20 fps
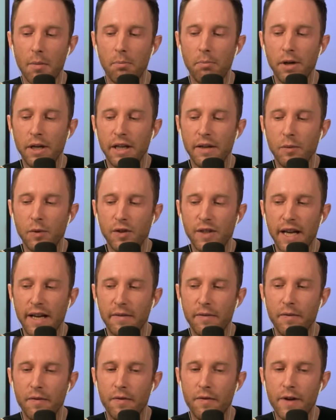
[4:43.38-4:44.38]
but it was a
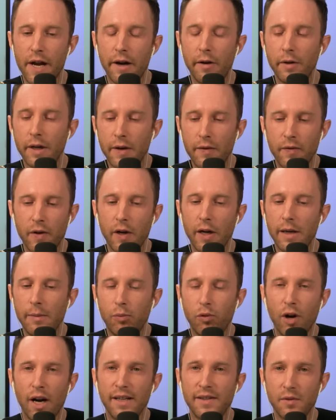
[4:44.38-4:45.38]
very, very
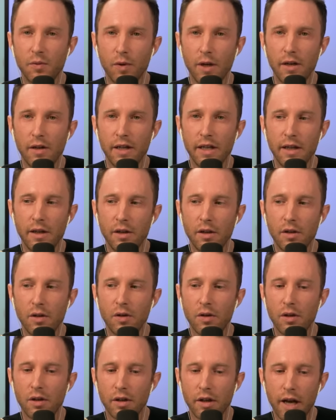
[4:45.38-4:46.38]
press wary
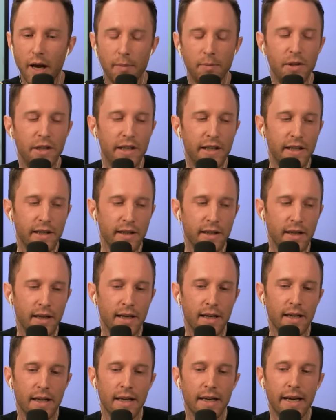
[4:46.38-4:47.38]
company.
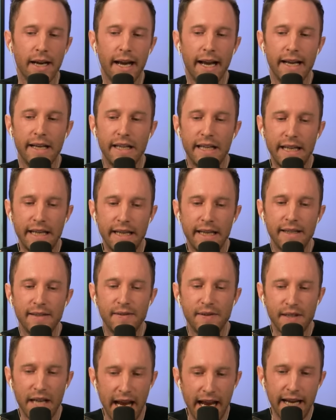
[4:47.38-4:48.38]
And he
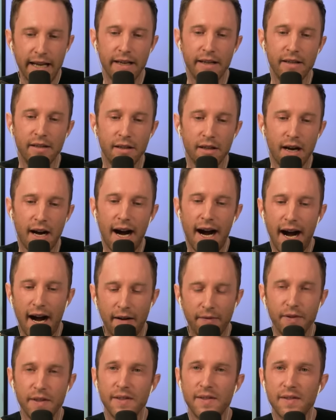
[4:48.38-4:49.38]
has taken,
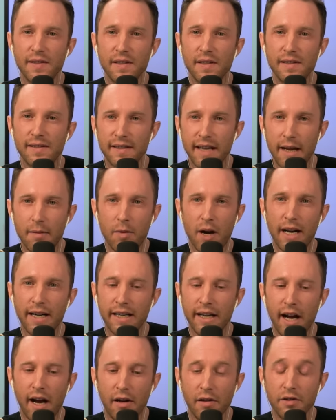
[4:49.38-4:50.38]
obviously, the same
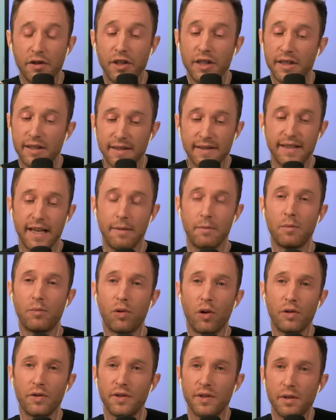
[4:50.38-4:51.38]
ideology and the same
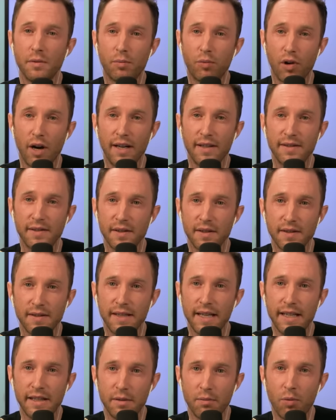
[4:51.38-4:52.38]
approach to the press to the
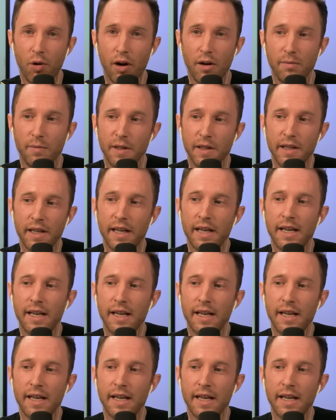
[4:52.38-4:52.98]
State Department.